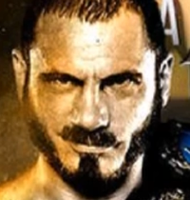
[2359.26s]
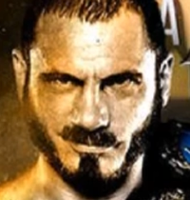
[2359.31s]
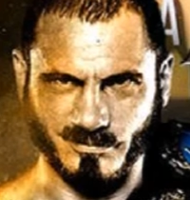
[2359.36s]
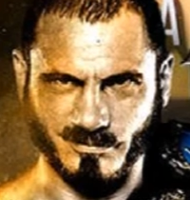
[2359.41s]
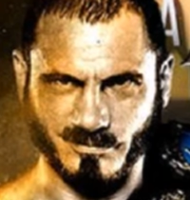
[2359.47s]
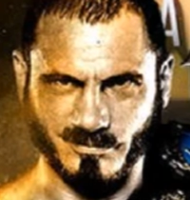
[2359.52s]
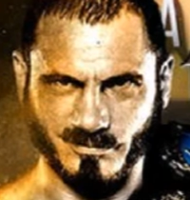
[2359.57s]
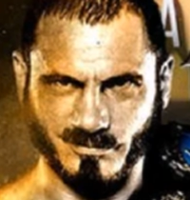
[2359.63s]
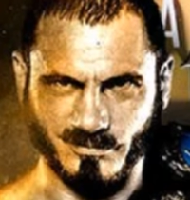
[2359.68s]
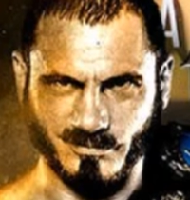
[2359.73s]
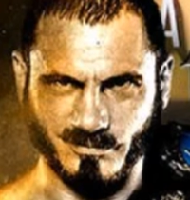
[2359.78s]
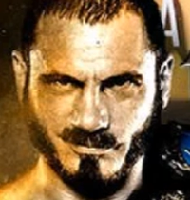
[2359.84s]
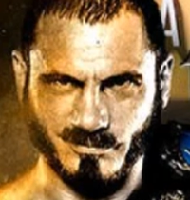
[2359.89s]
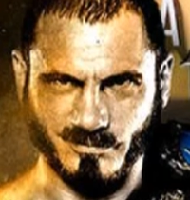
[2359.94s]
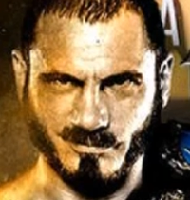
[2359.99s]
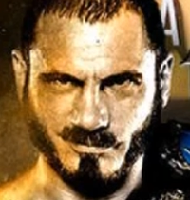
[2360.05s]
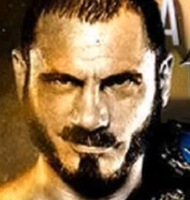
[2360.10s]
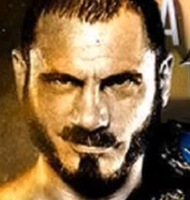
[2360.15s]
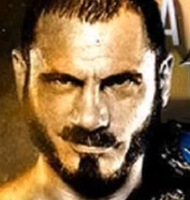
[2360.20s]

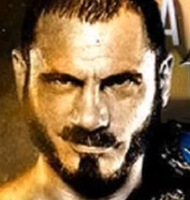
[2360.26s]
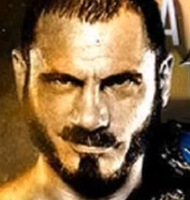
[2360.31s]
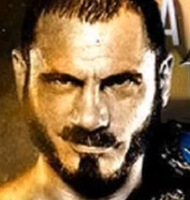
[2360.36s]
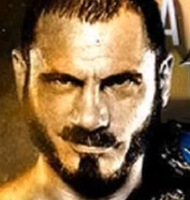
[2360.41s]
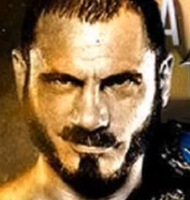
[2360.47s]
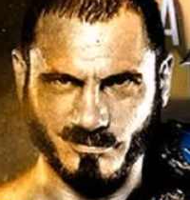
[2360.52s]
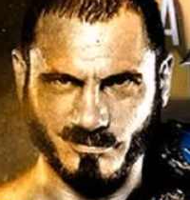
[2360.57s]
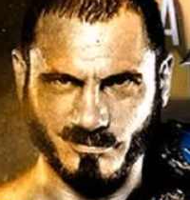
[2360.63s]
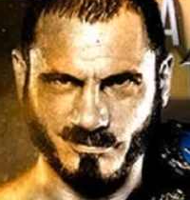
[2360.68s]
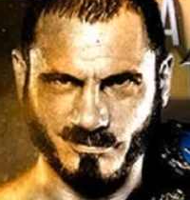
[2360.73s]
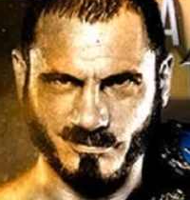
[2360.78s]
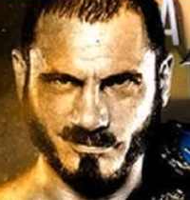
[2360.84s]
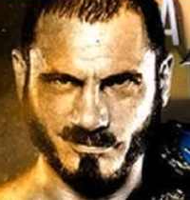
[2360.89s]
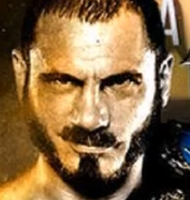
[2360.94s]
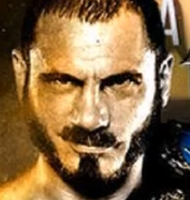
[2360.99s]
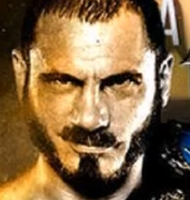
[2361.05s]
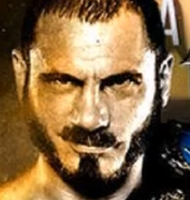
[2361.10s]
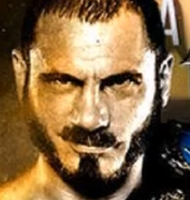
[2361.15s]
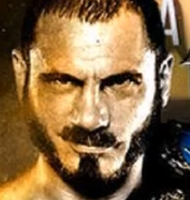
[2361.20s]

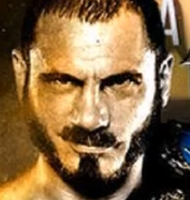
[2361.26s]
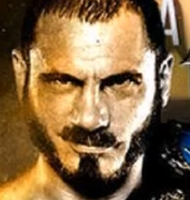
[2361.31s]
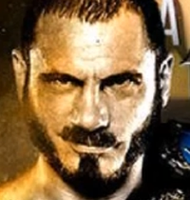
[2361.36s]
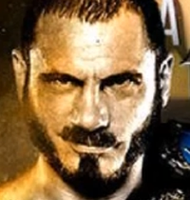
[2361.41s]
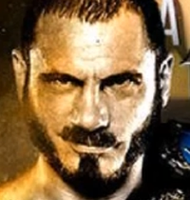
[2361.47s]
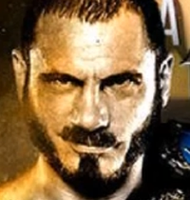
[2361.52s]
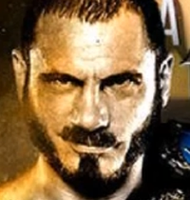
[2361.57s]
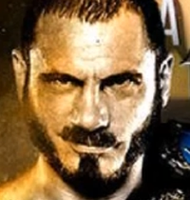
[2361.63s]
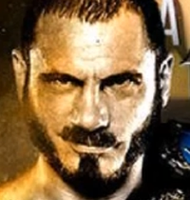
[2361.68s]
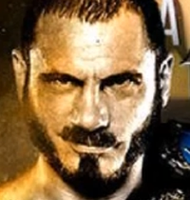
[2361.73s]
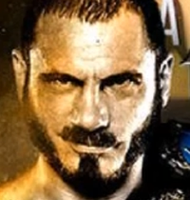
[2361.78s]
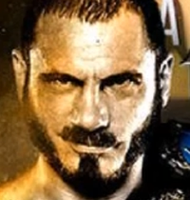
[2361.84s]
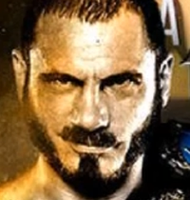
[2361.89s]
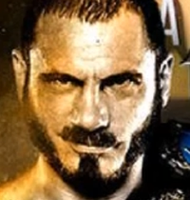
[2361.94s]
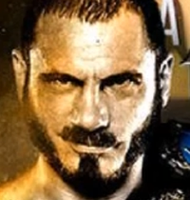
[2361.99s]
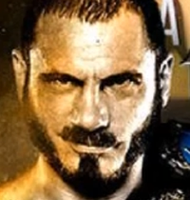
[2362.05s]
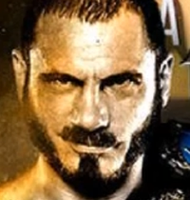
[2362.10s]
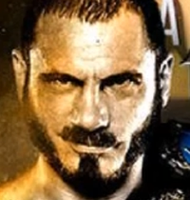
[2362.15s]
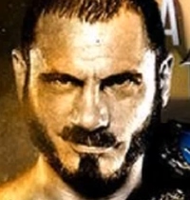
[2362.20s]

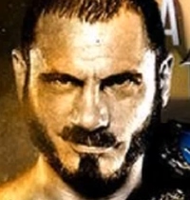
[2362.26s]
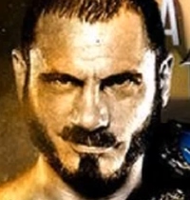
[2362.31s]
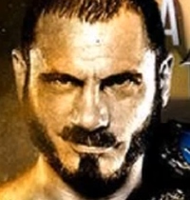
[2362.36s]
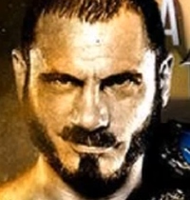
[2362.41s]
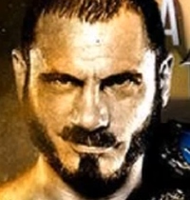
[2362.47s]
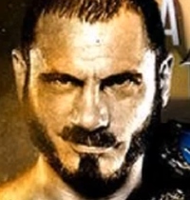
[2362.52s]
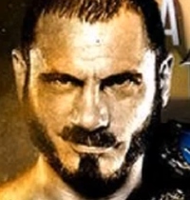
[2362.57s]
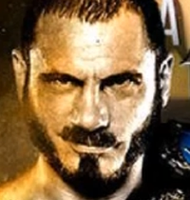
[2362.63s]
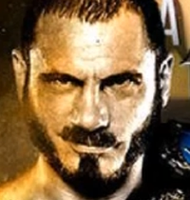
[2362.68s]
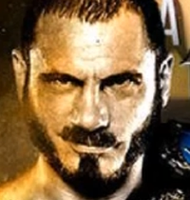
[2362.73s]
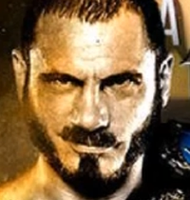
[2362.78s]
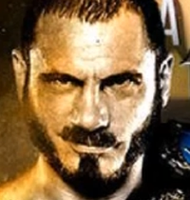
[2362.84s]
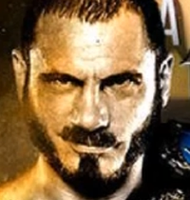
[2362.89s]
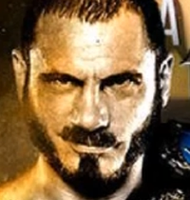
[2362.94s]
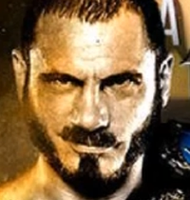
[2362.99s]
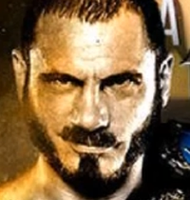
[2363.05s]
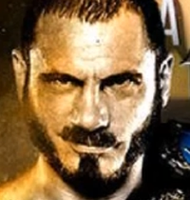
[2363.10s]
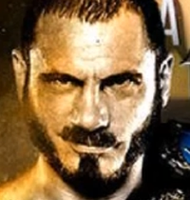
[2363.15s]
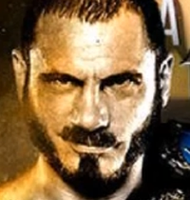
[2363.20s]

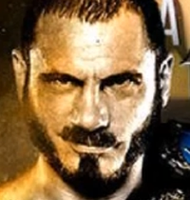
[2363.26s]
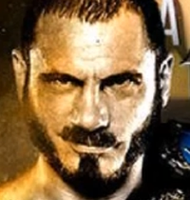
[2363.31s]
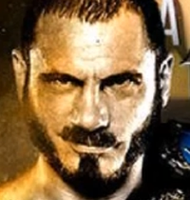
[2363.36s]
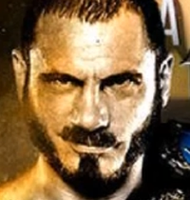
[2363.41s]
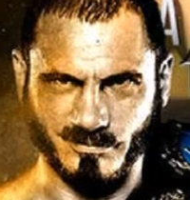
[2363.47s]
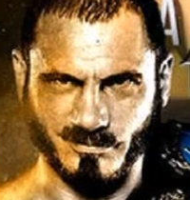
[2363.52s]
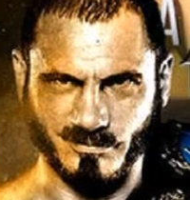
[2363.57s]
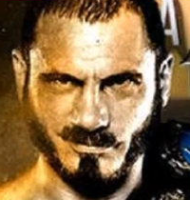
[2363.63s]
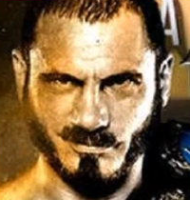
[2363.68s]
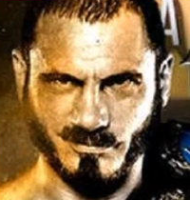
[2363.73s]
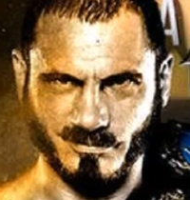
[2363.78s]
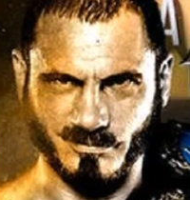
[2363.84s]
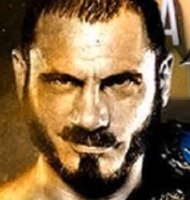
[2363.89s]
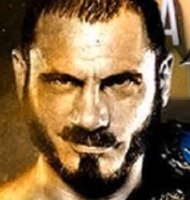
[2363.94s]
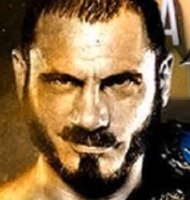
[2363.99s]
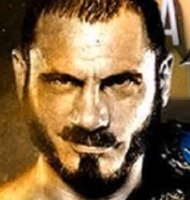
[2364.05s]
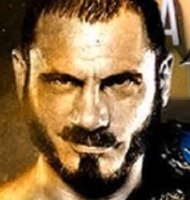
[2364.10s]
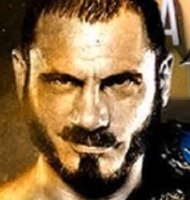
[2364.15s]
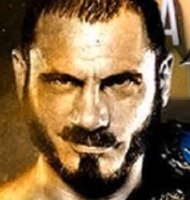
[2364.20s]

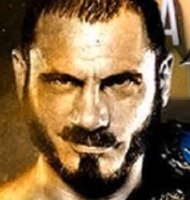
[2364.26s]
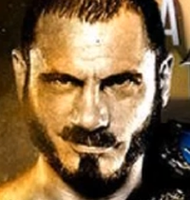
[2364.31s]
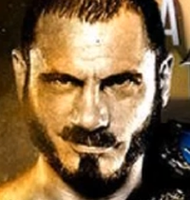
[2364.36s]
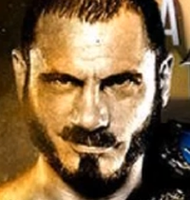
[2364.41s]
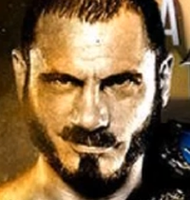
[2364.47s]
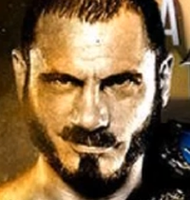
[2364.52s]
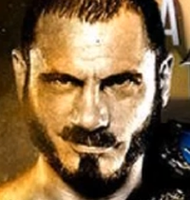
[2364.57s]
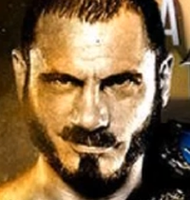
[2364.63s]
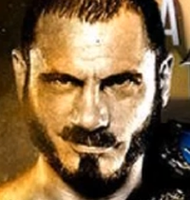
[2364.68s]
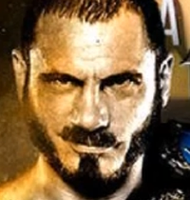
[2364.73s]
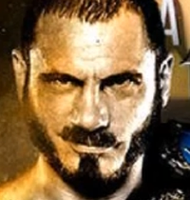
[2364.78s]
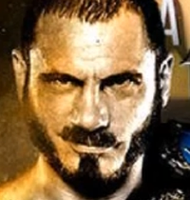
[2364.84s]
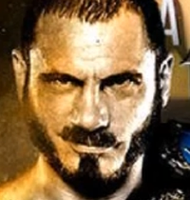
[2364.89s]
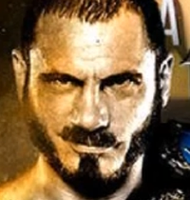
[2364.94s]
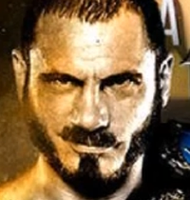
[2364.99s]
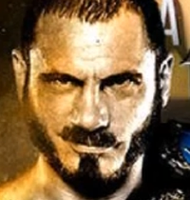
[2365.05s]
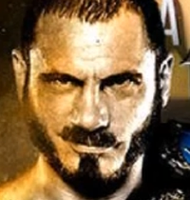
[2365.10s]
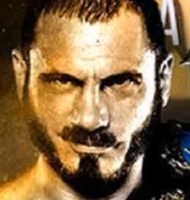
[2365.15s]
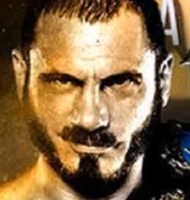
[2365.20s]

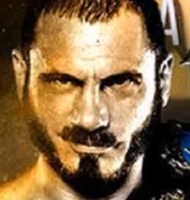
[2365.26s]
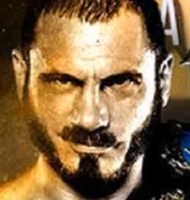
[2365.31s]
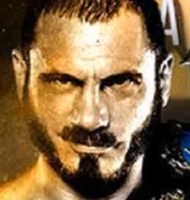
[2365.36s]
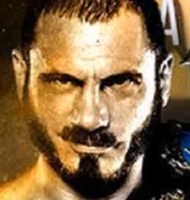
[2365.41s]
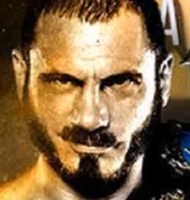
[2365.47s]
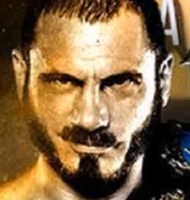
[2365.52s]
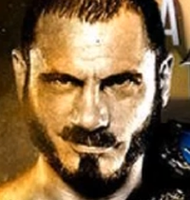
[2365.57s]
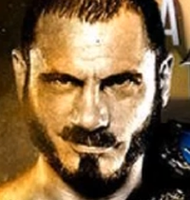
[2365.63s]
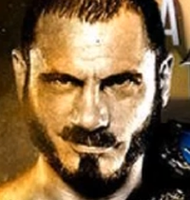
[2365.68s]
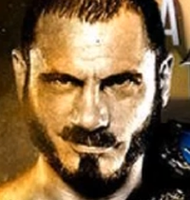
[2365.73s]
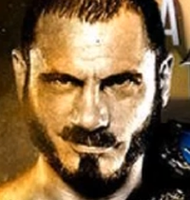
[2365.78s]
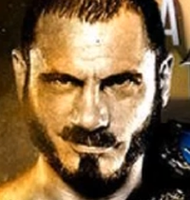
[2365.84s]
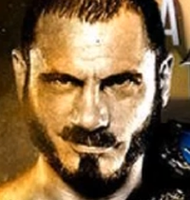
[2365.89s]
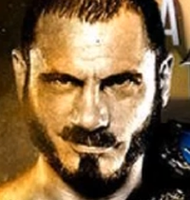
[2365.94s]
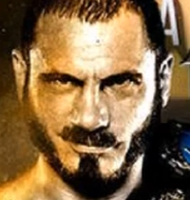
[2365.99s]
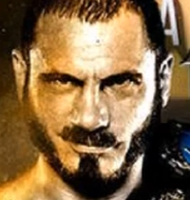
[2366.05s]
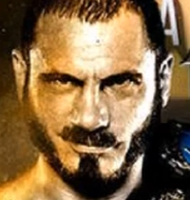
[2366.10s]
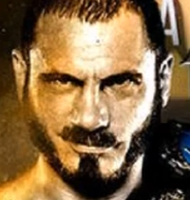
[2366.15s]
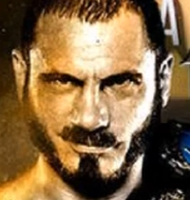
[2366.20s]

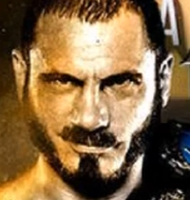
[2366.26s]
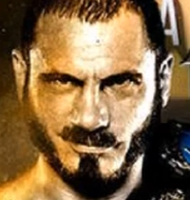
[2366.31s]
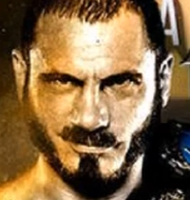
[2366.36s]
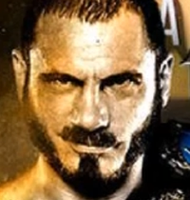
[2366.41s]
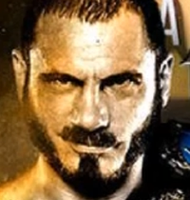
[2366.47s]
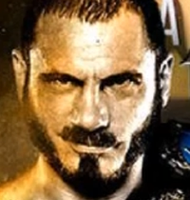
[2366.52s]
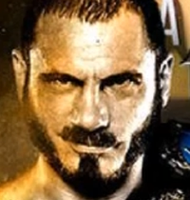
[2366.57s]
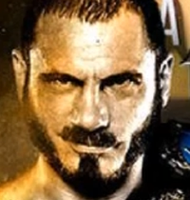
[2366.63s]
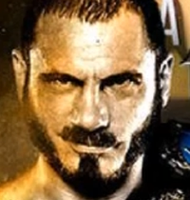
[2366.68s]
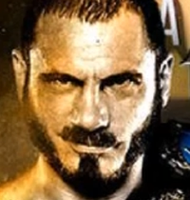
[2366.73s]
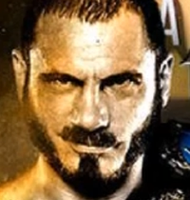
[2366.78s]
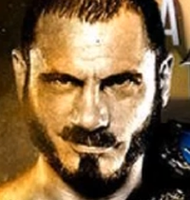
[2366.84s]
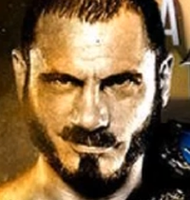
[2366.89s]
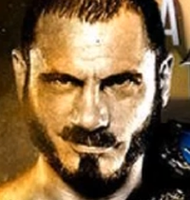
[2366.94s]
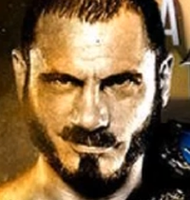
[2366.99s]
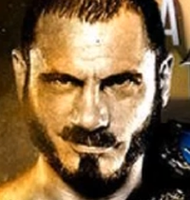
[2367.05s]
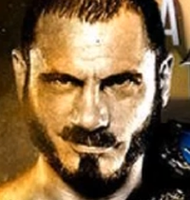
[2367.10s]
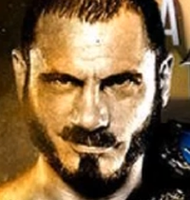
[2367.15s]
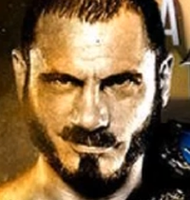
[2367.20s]
The face doesn't move, so there is nothing to read.